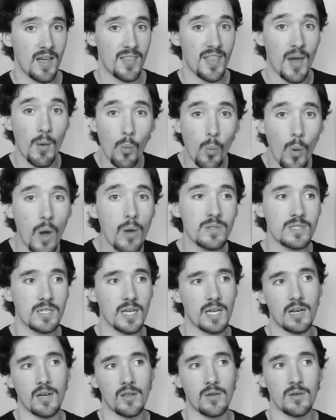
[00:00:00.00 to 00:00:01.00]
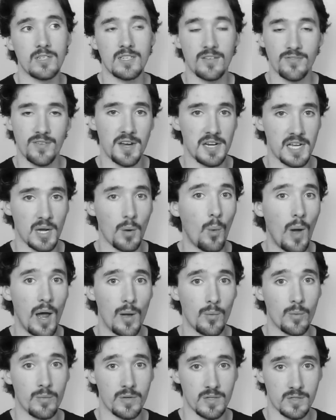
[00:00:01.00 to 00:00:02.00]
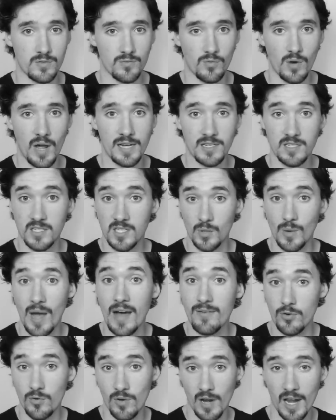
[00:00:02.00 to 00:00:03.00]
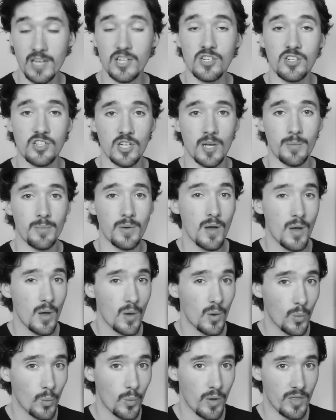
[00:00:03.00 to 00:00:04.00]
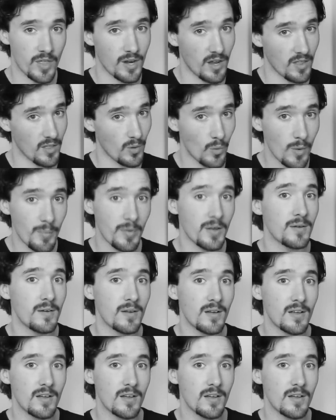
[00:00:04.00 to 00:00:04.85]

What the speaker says: That won't include defending a white woman's right to have a relationship with another woman.